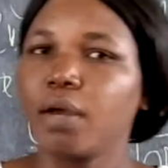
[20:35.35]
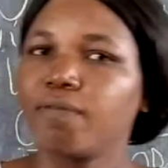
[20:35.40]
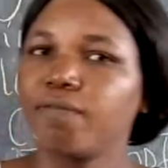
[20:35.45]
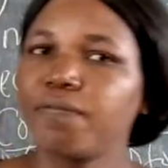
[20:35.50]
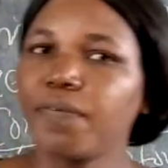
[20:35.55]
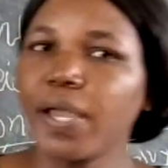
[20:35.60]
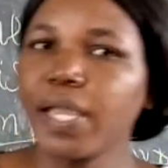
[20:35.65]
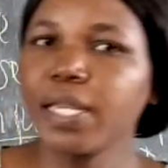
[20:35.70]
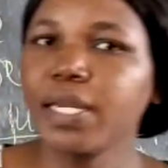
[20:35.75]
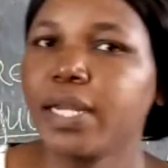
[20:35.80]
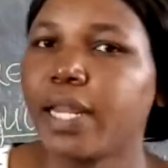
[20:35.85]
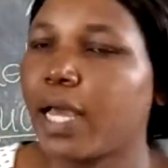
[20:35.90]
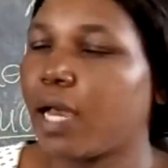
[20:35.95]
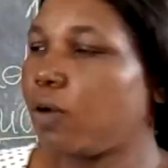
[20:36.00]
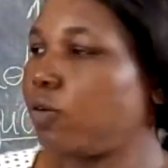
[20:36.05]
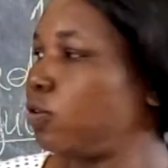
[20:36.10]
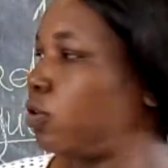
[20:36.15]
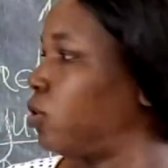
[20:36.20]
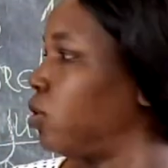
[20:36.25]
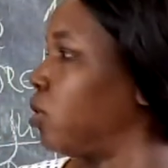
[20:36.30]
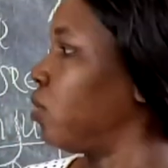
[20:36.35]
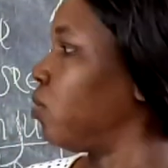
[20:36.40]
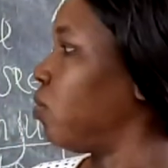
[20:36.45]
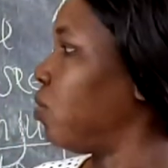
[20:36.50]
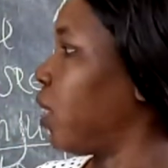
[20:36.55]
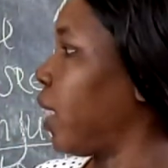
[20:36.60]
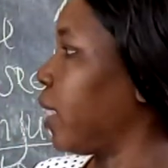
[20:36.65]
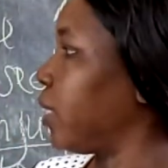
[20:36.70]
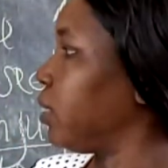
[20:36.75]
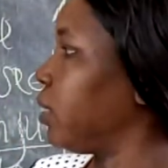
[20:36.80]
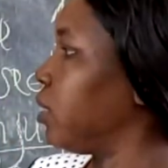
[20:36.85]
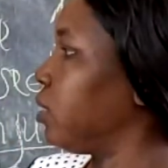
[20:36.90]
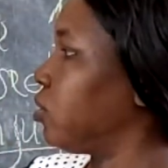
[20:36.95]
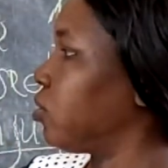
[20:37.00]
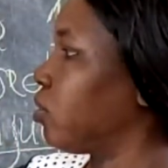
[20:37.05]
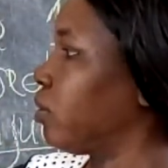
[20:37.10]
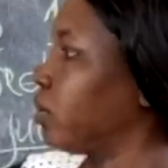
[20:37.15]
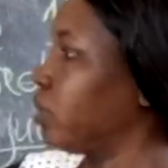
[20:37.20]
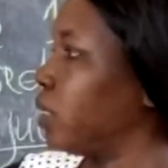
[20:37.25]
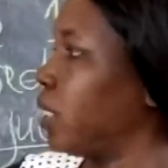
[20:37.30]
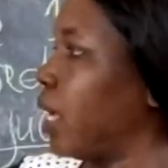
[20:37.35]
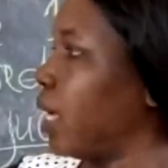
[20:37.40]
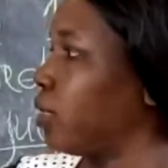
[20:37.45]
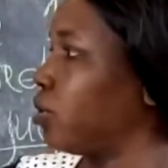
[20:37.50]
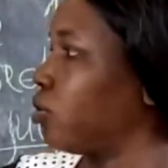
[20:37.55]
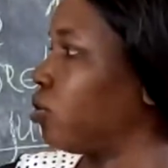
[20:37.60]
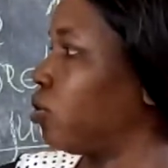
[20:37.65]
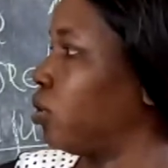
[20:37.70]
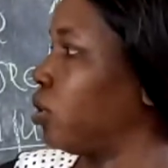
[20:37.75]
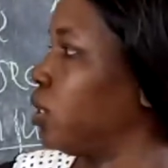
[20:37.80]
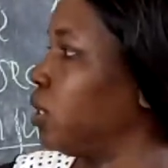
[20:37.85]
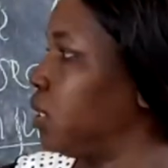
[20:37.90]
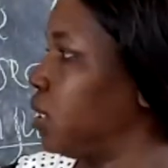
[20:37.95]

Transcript: Find out, look at this conjunction.